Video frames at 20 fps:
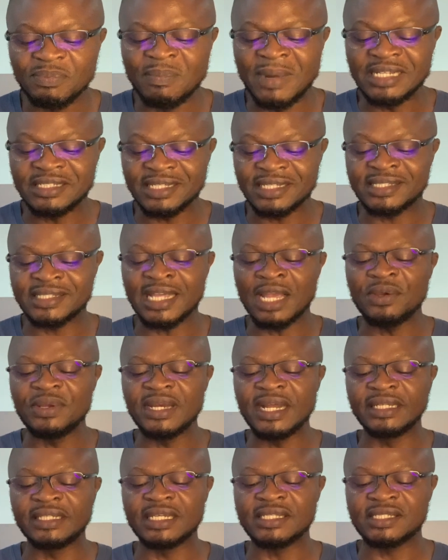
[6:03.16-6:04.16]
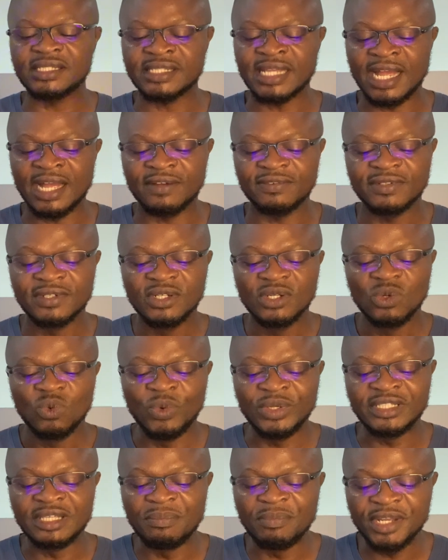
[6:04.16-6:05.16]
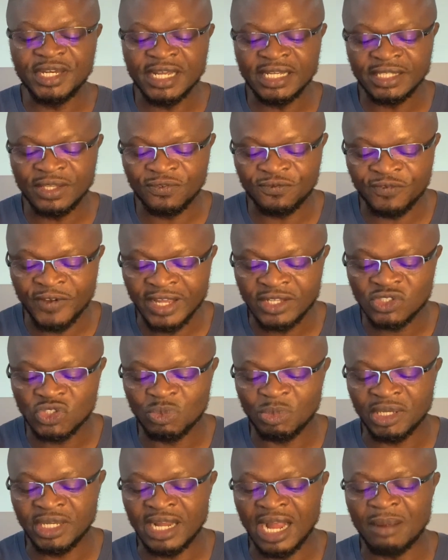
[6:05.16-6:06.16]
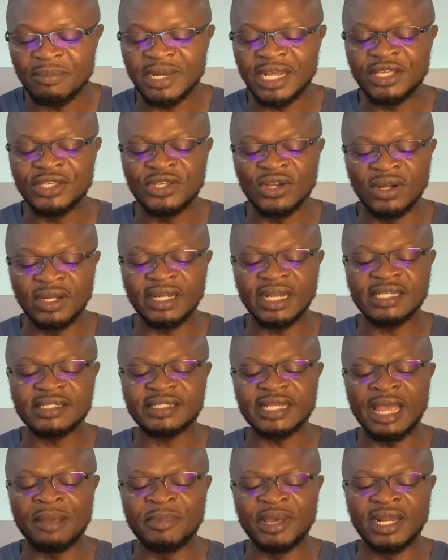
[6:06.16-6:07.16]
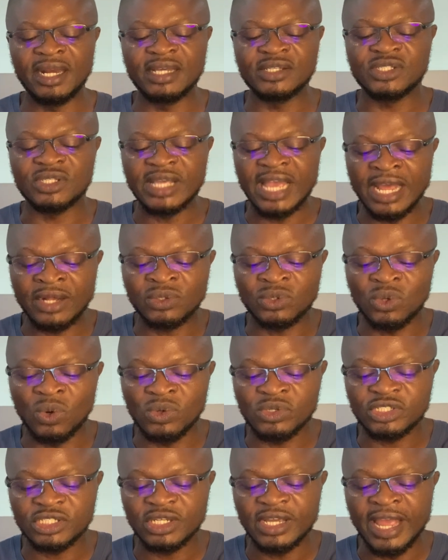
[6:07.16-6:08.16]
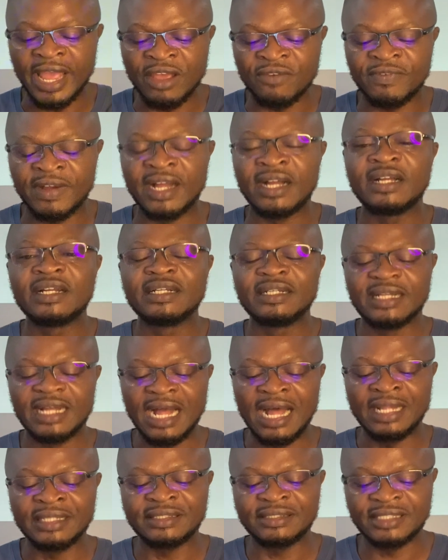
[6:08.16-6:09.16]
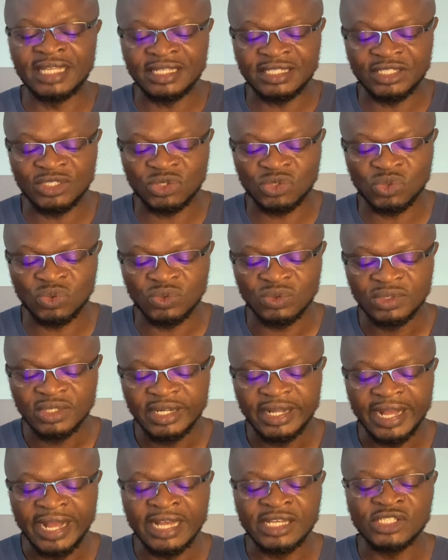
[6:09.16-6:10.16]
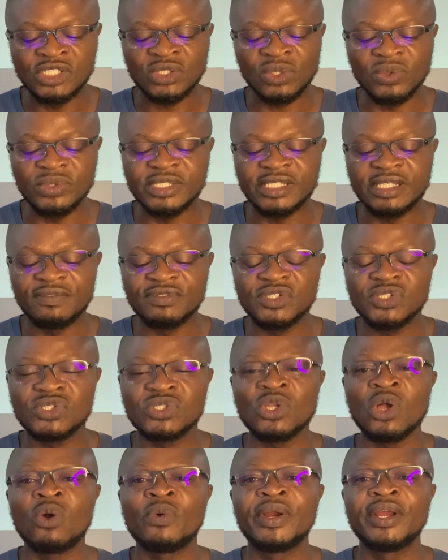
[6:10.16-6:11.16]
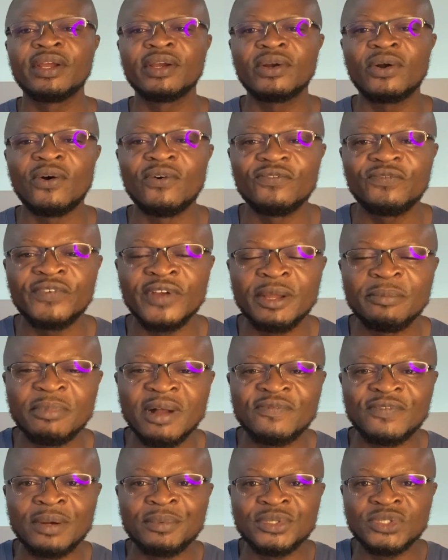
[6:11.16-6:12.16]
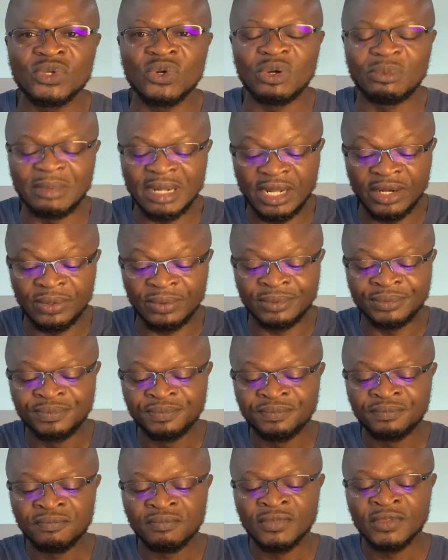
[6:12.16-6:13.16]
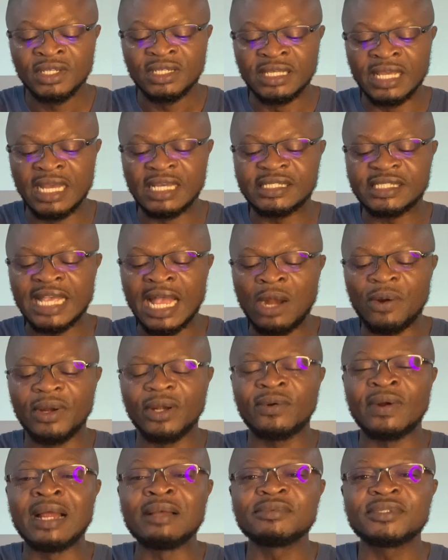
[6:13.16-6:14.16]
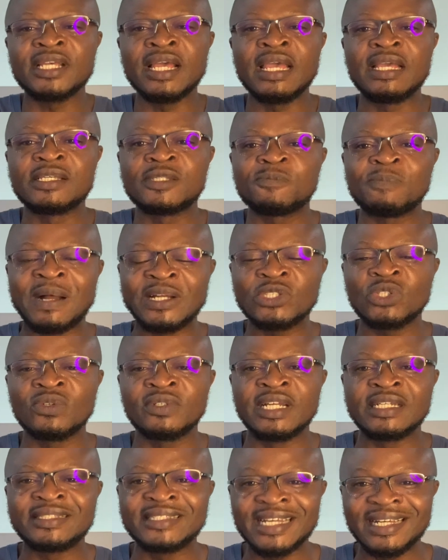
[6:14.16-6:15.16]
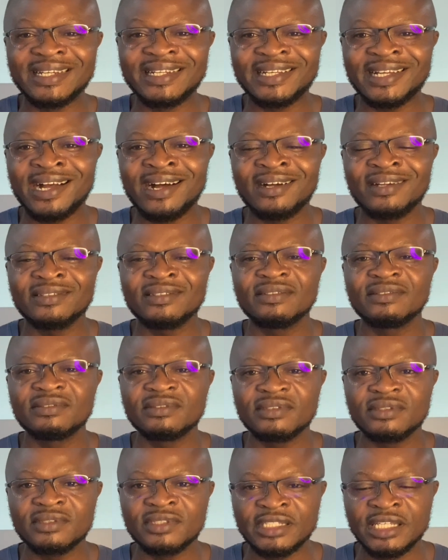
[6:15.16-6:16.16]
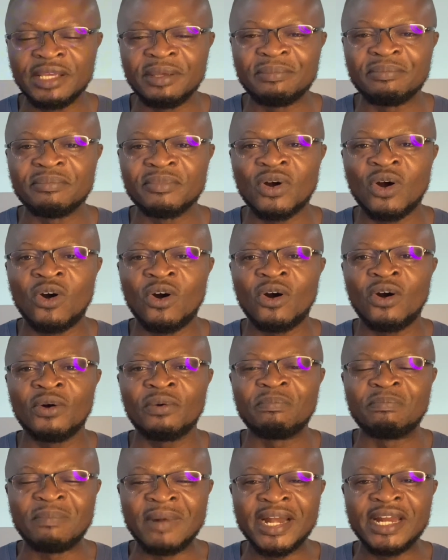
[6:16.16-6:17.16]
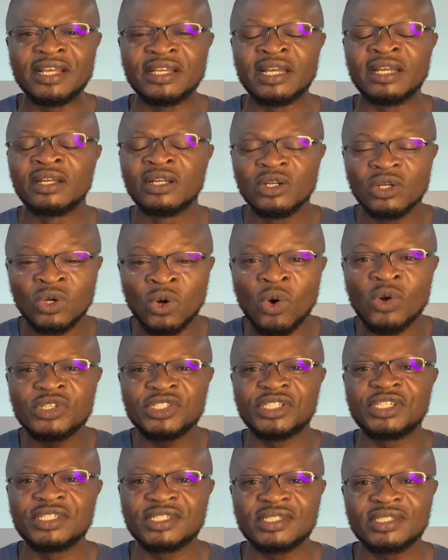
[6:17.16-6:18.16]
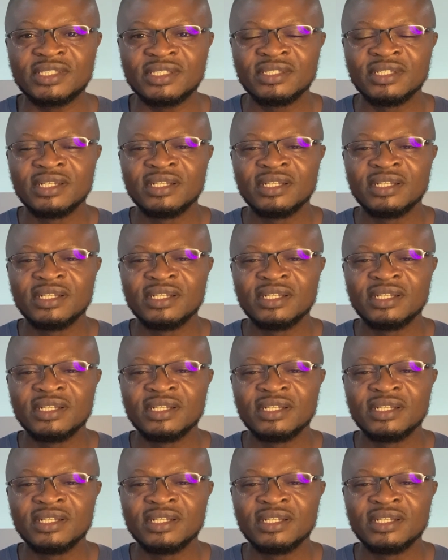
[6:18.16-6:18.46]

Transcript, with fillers: Manchester United staff with immediate effect to become the youngest MLS head coach ever at 32. Exclusive story confirmed by Fabrizio Romano. Yes, Eric Ramsay is part of the technical team or money, uh, coaches